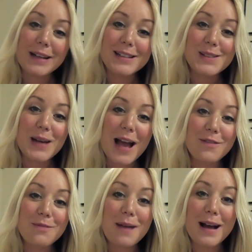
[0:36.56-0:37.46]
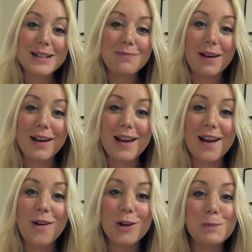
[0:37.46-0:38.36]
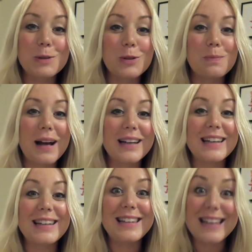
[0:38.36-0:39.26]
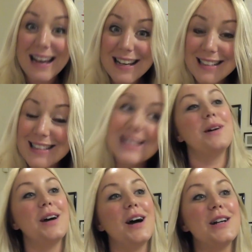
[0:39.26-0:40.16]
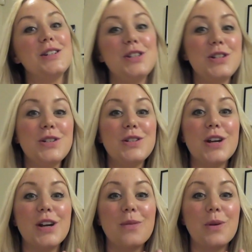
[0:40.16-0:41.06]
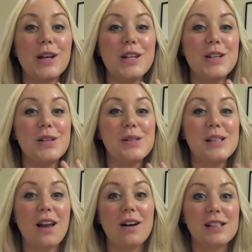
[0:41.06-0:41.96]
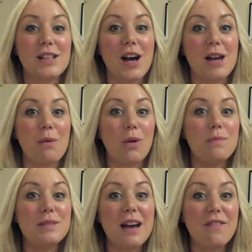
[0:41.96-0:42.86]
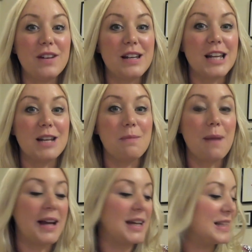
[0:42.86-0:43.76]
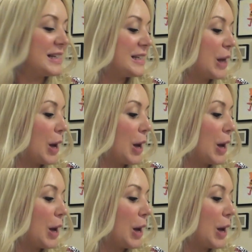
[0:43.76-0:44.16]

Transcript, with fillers: pregnant, so I haven't packed my hospital bag yet, but I do know what I used last time and what I'm definitely gonna be packing this